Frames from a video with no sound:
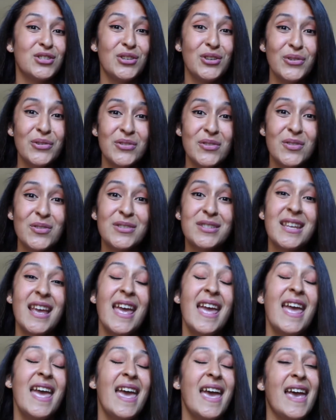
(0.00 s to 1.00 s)
use,
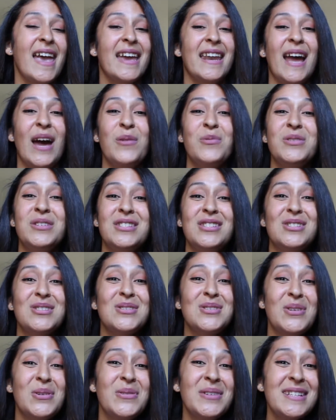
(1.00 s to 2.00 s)
and I was
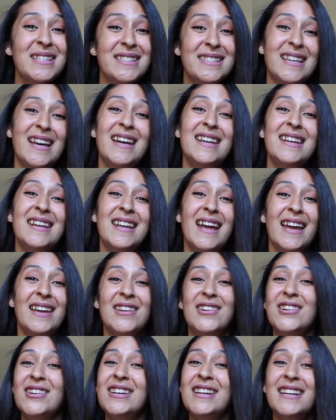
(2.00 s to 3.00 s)
so excited I
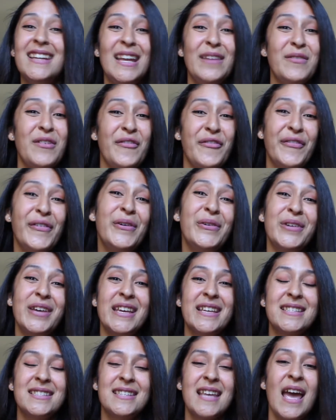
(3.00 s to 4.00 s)
couldn't even
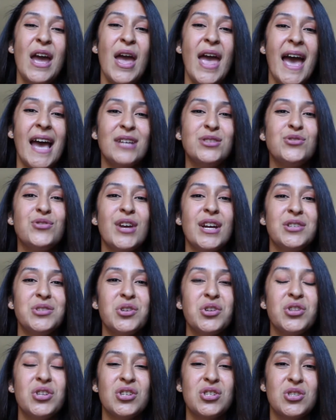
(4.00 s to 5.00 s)
focus. As you
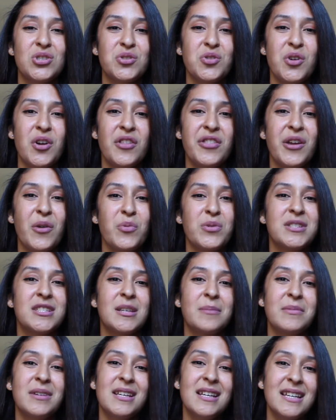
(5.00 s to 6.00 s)
entered the store, there were
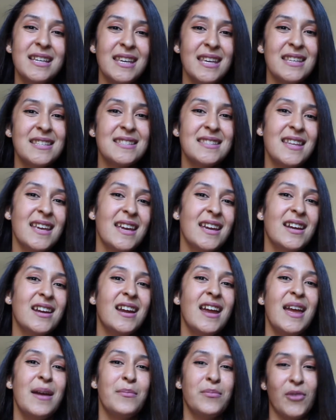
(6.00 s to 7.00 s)
some cookies
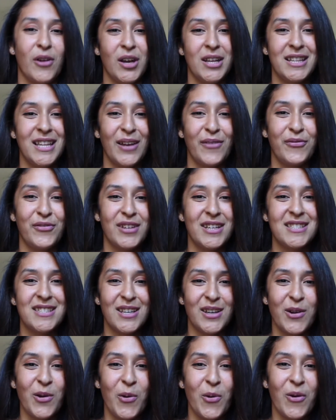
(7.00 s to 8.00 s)
there, but I definitely
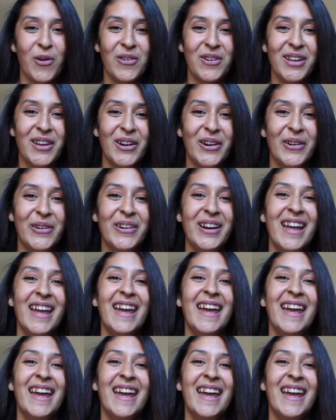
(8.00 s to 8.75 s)
took an Oreo,